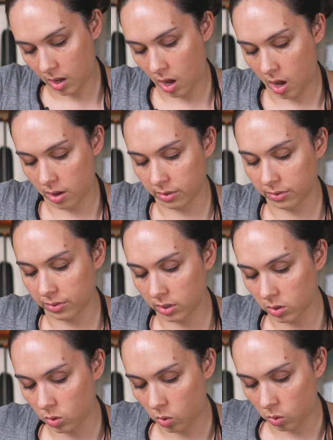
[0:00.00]
of
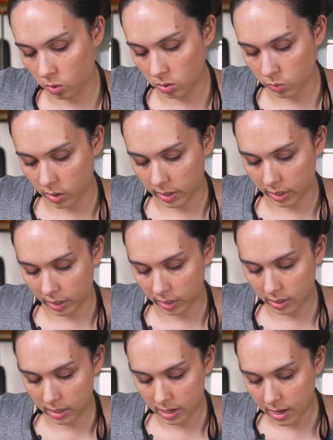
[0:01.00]
cold water.
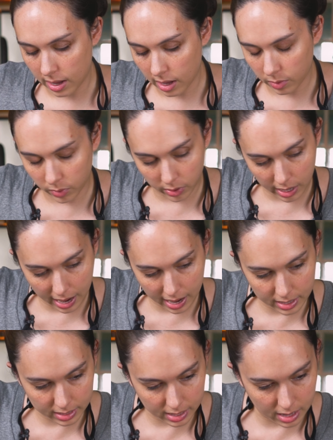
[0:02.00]
We are
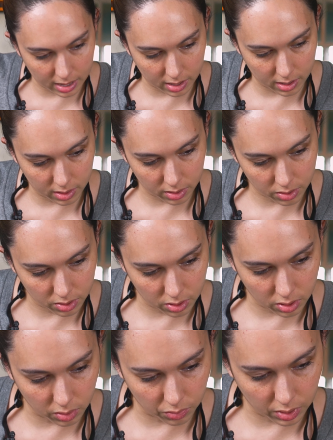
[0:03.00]
adding in
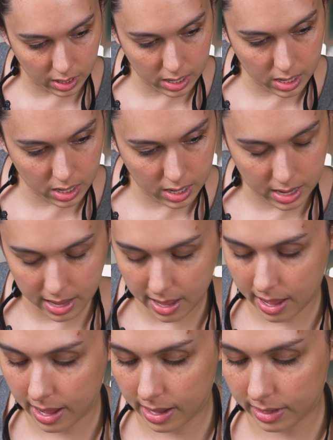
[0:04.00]

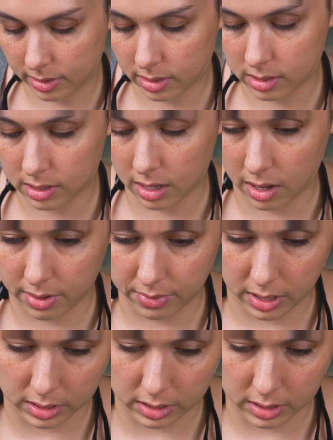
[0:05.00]
3/8 of a